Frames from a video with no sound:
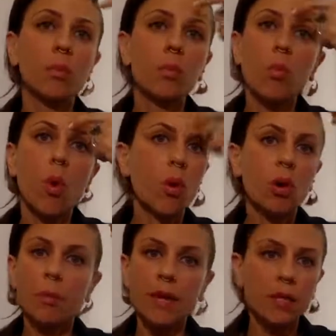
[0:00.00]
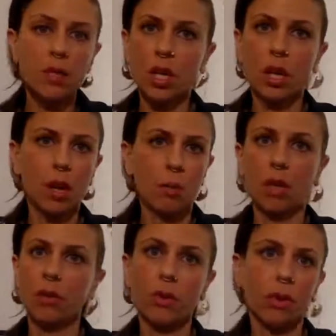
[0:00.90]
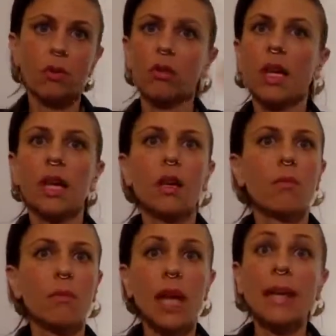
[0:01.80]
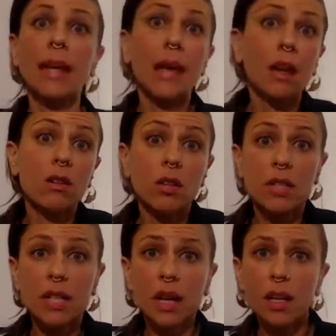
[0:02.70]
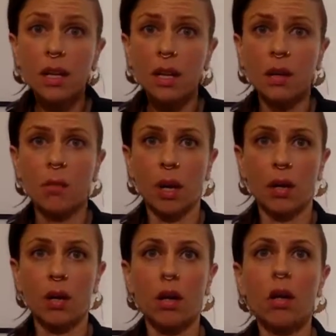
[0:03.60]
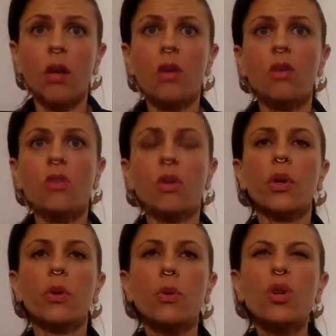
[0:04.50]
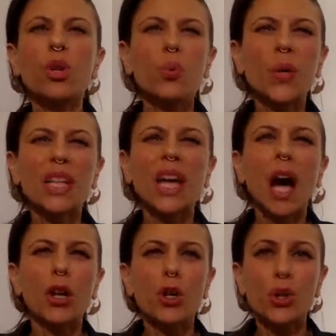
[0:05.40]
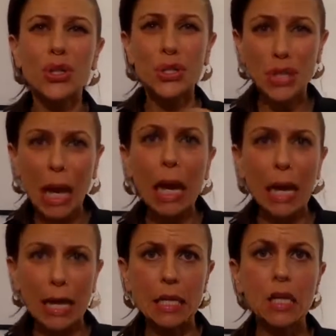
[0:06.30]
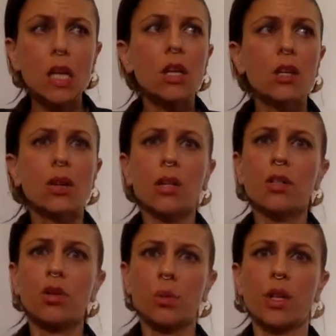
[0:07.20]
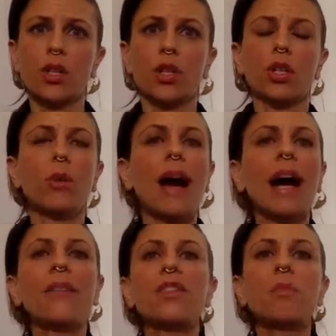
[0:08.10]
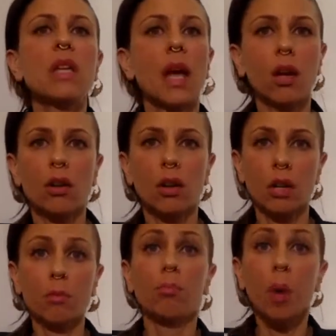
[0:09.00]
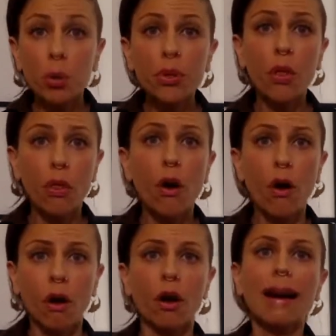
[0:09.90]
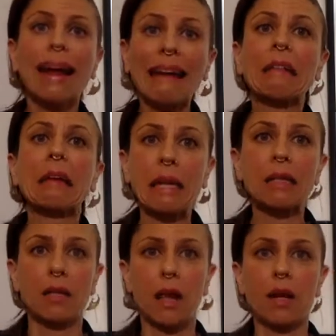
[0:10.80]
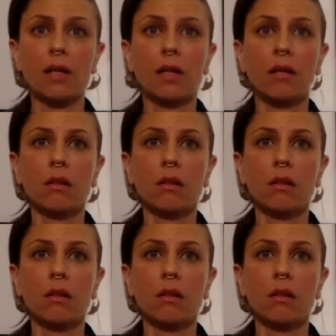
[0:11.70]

more messaging coming through, like, and understanding it better. So in order to really understand your intuition, you have to be anchored in both the heart and the intellect.